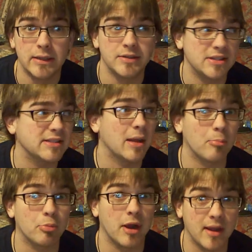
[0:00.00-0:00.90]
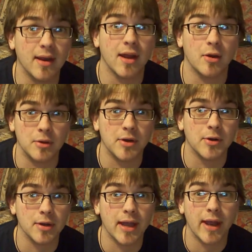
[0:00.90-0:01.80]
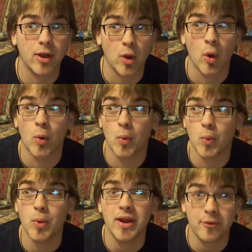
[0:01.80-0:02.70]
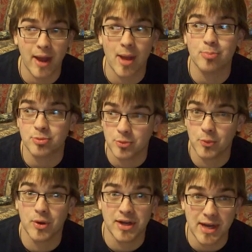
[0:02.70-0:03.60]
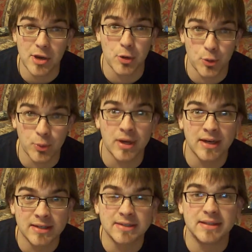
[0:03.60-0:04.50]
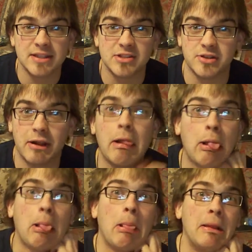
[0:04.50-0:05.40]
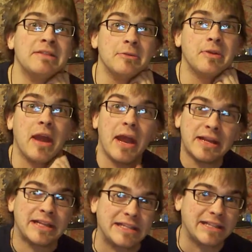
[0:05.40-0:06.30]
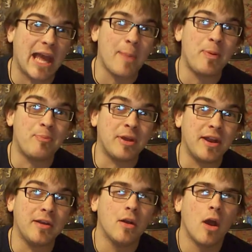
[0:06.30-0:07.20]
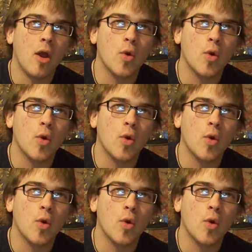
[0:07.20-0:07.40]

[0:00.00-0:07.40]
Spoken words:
She's like, break it out. And you're all like, holy crap, what did I do? She's like, oh, it's okay. EpiPen.